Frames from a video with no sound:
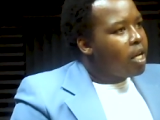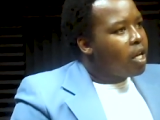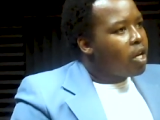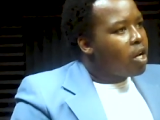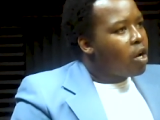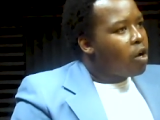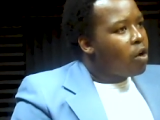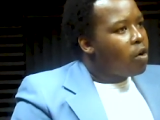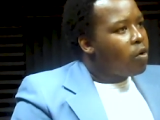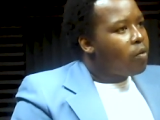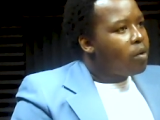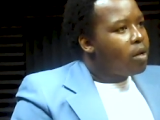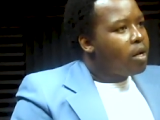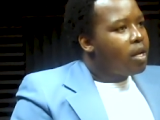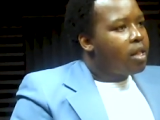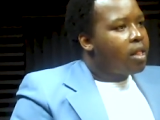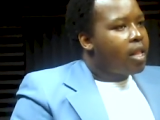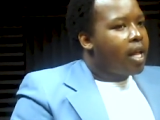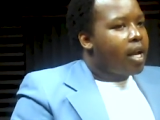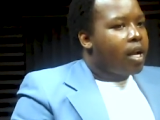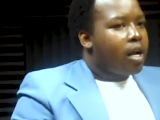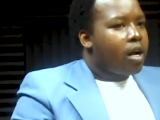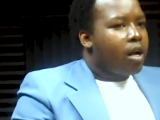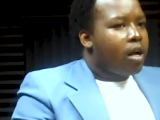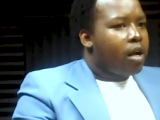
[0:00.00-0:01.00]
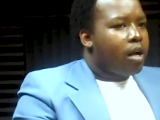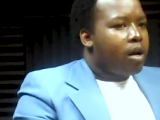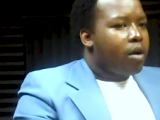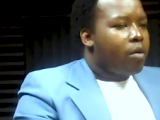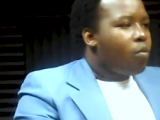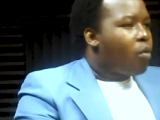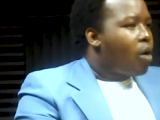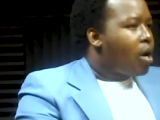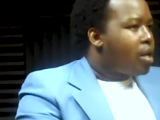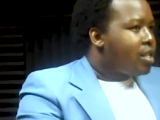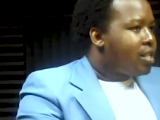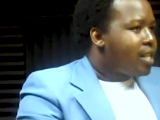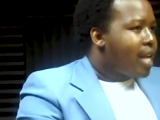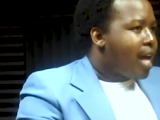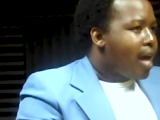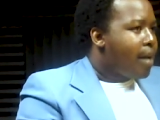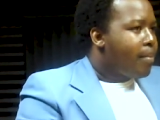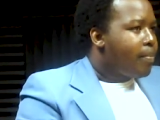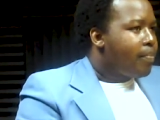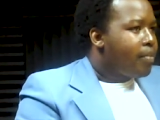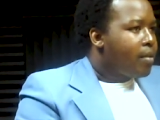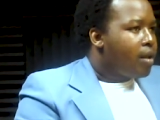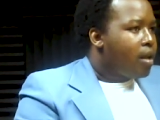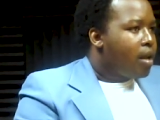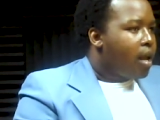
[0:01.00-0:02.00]
you know, like a uh,
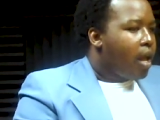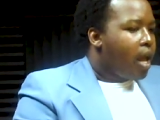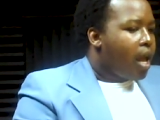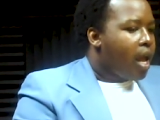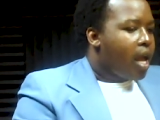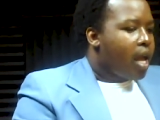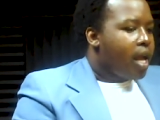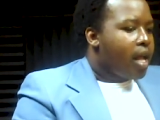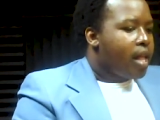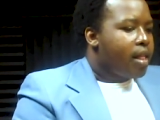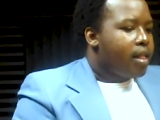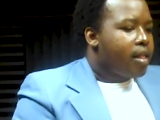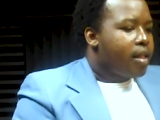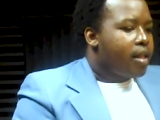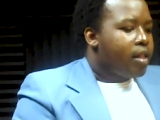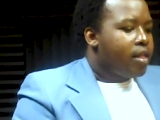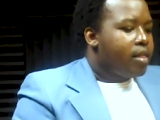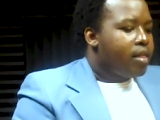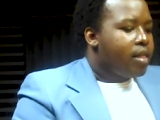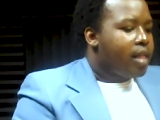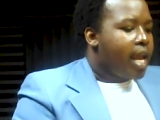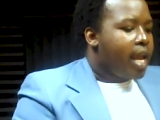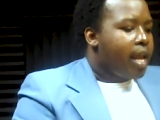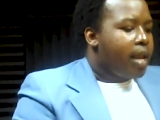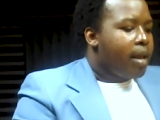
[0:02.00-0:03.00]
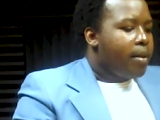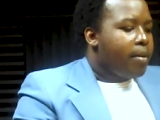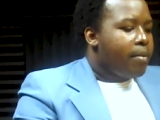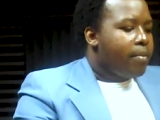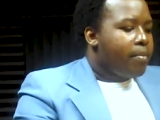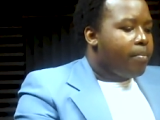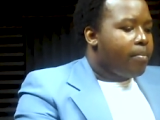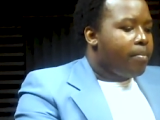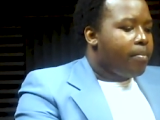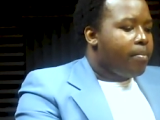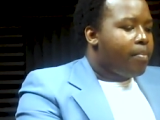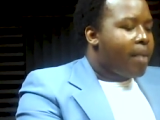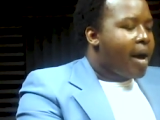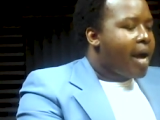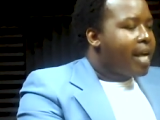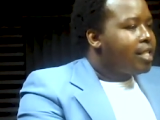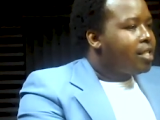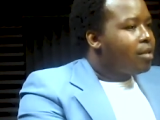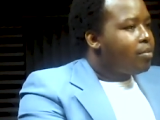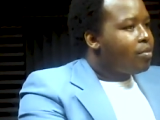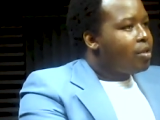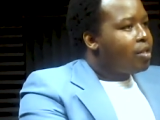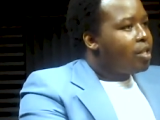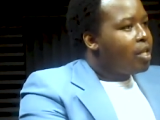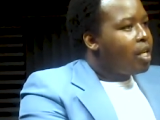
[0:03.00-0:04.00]
WhatsApp, mm-hmm. and they buy
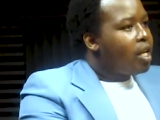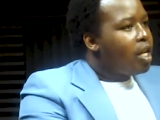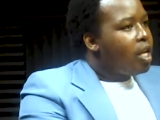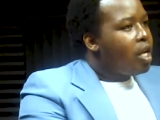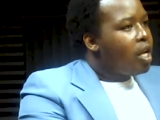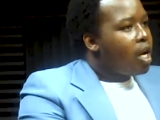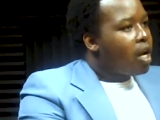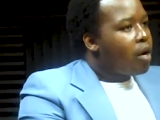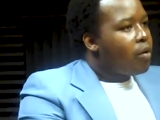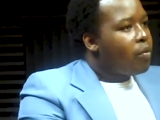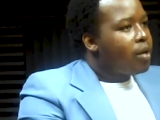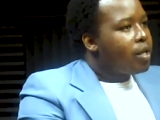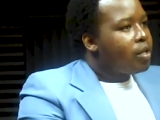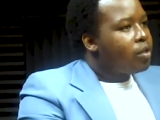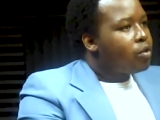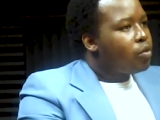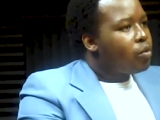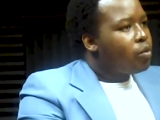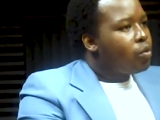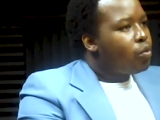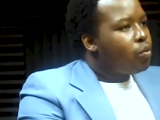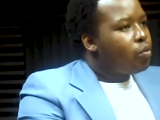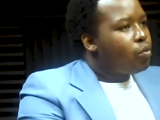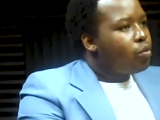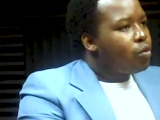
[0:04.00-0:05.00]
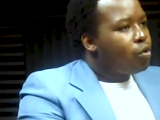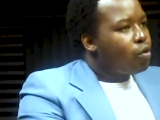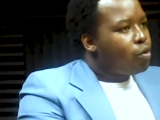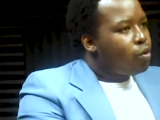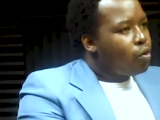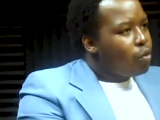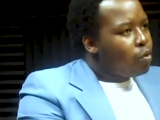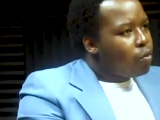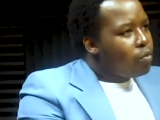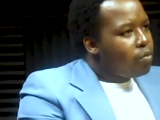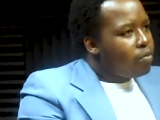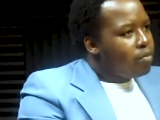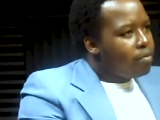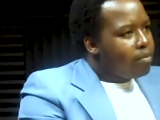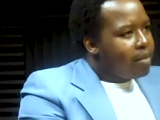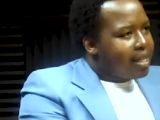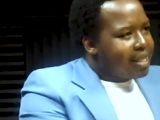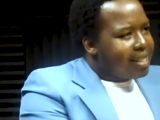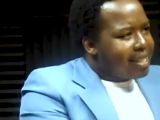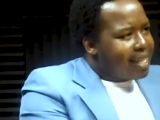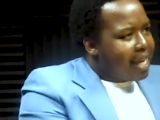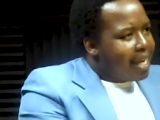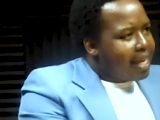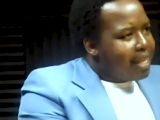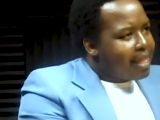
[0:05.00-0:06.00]
subsidiaries who do
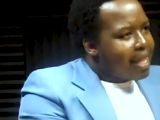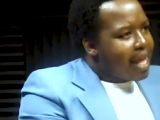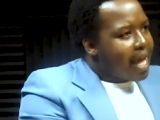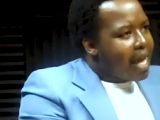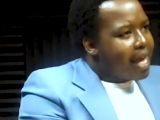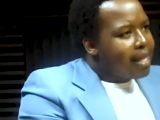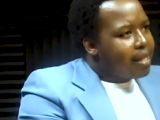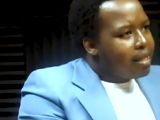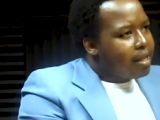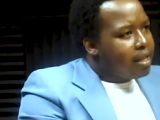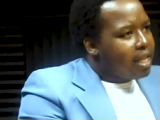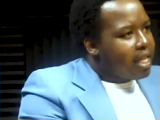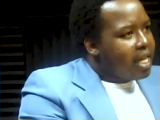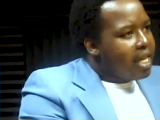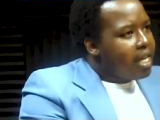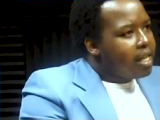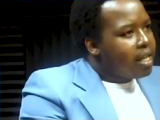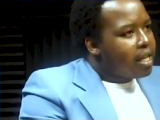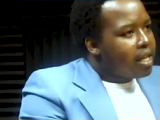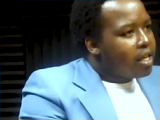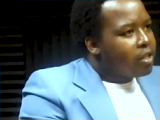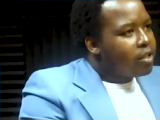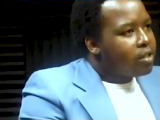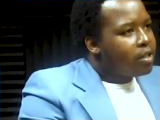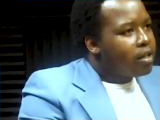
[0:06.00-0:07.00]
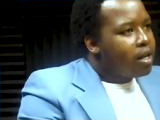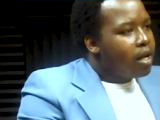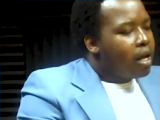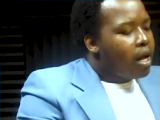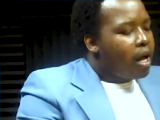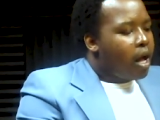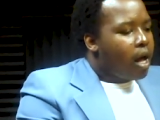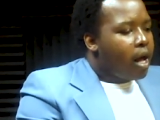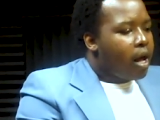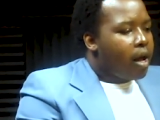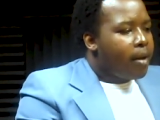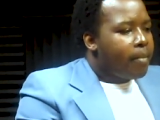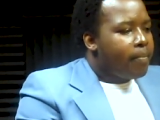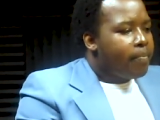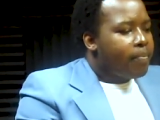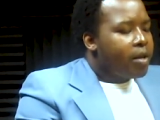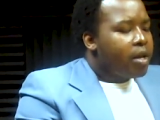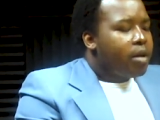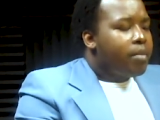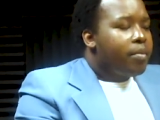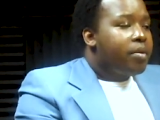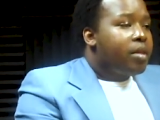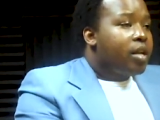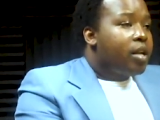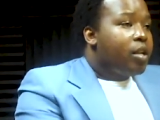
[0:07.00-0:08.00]
maintain that leanness. Um,
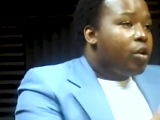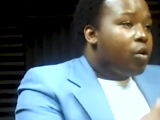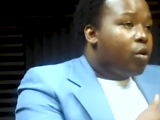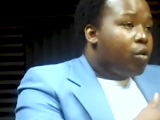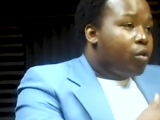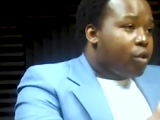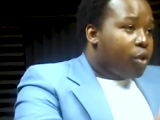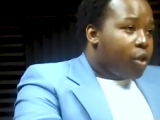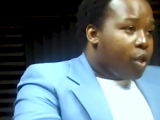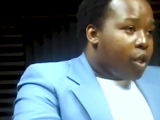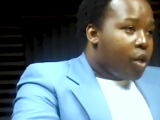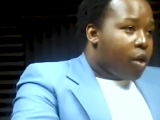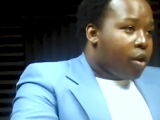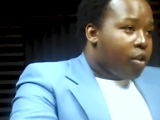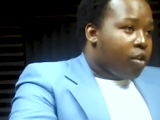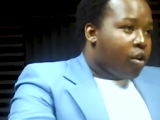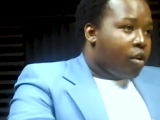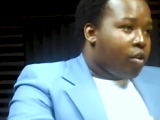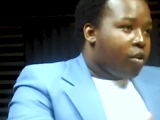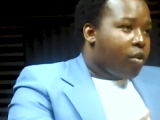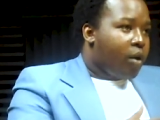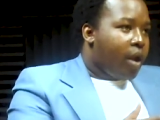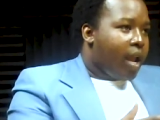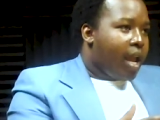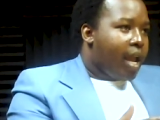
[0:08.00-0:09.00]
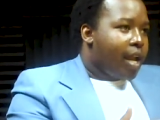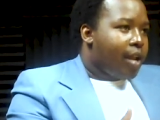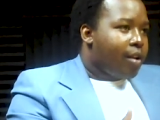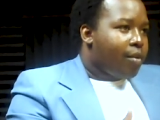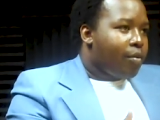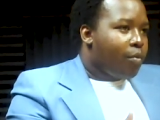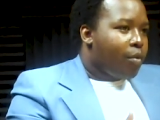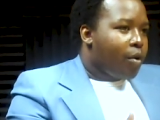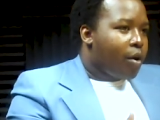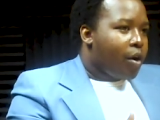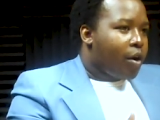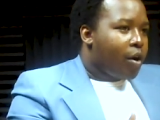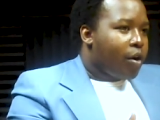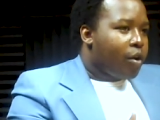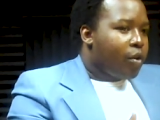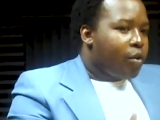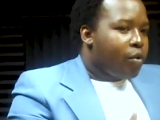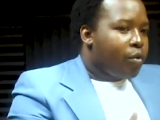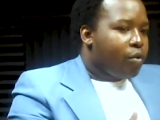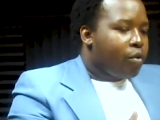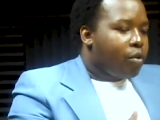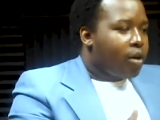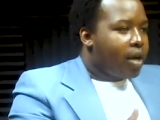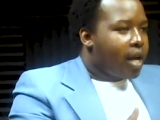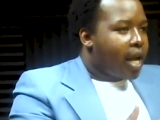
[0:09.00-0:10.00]
but then you also hear on the other end where
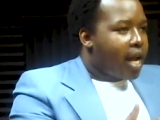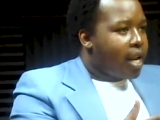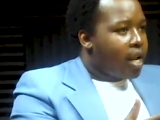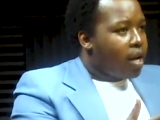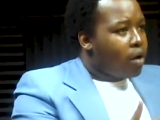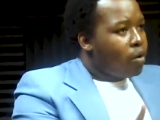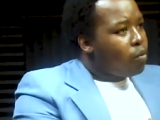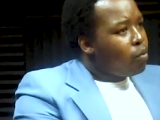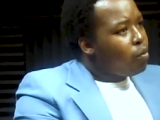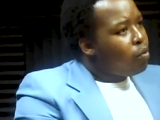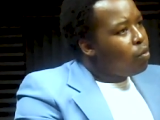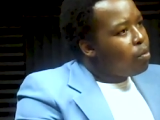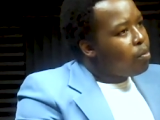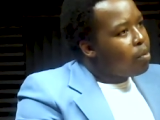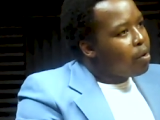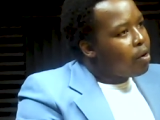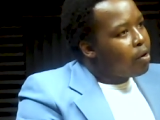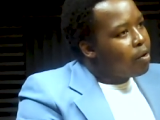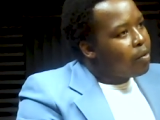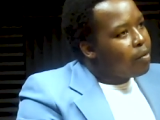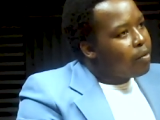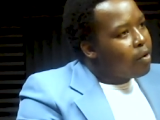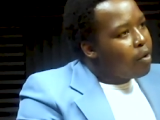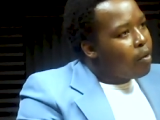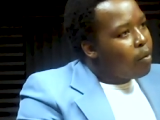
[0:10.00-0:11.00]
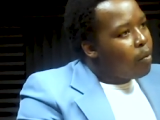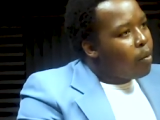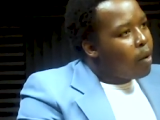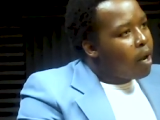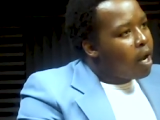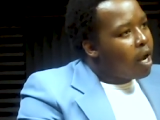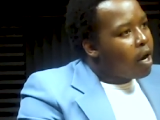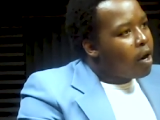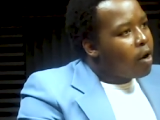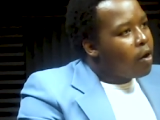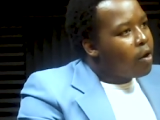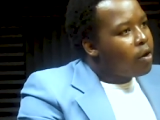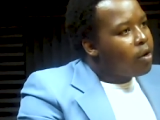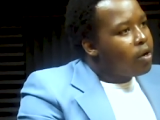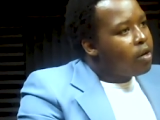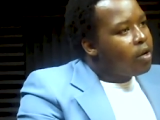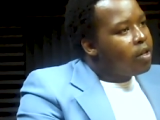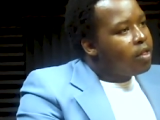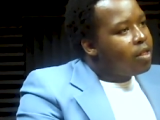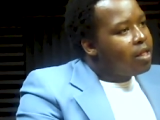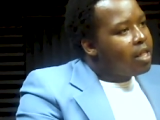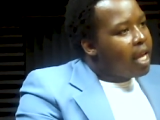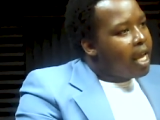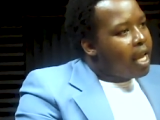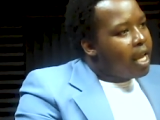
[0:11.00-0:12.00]
you look at a Uber where
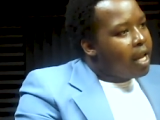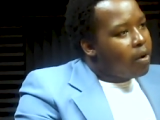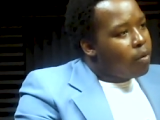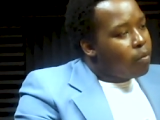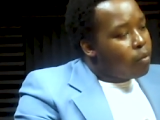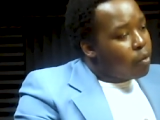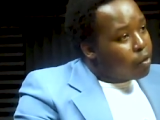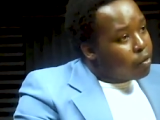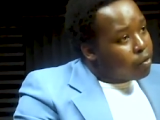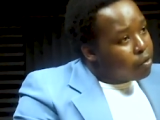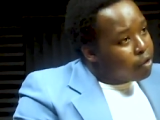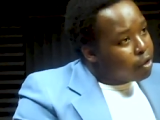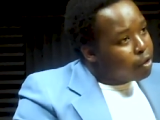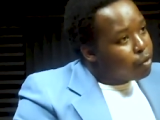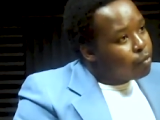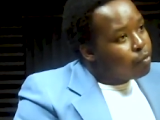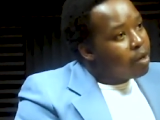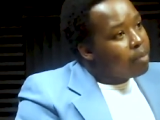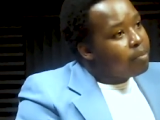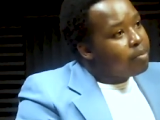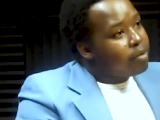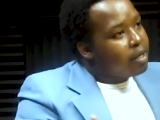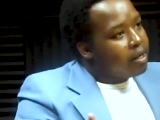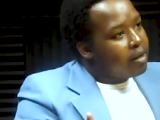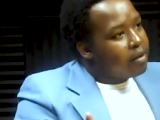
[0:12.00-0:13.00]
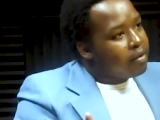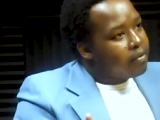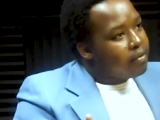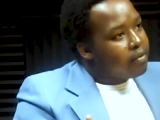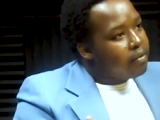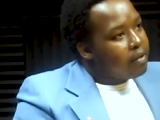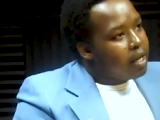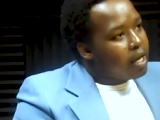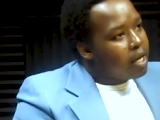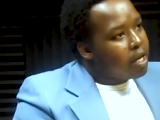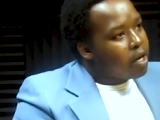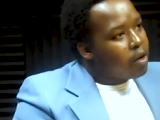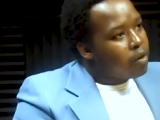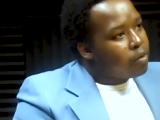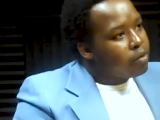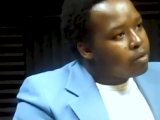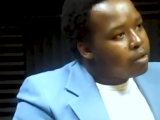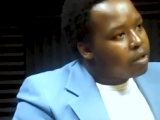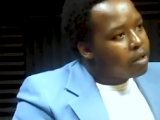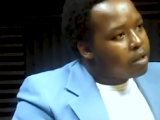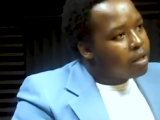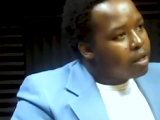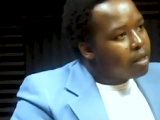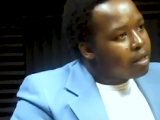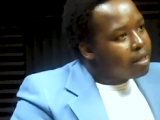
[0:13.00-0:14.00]
they were disruptive, you know,
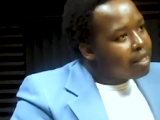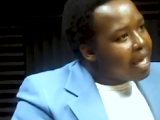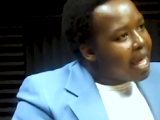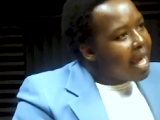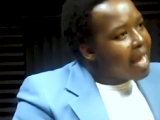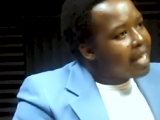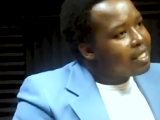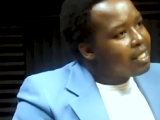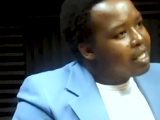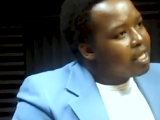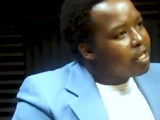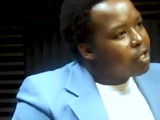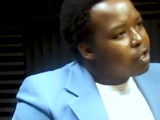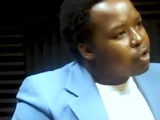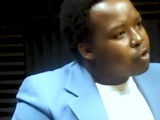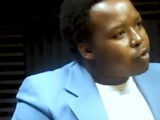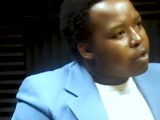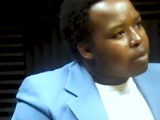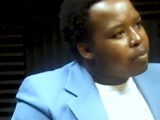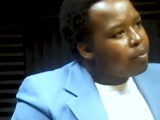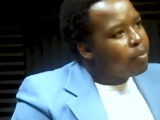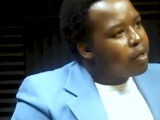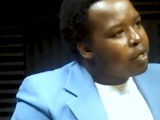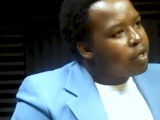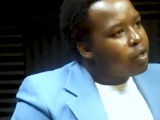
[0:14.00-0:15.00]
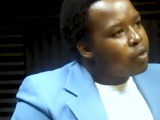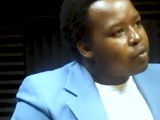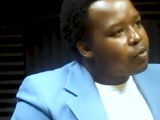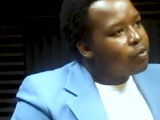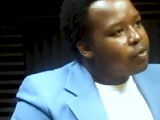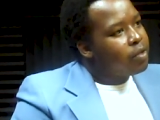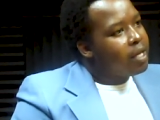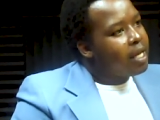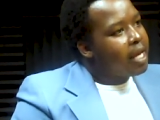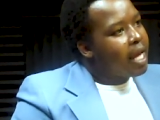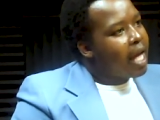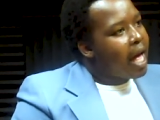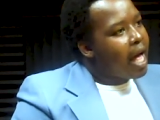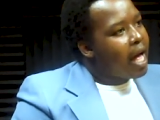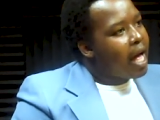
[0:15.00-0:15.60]
to the taxi industry. But you mm. see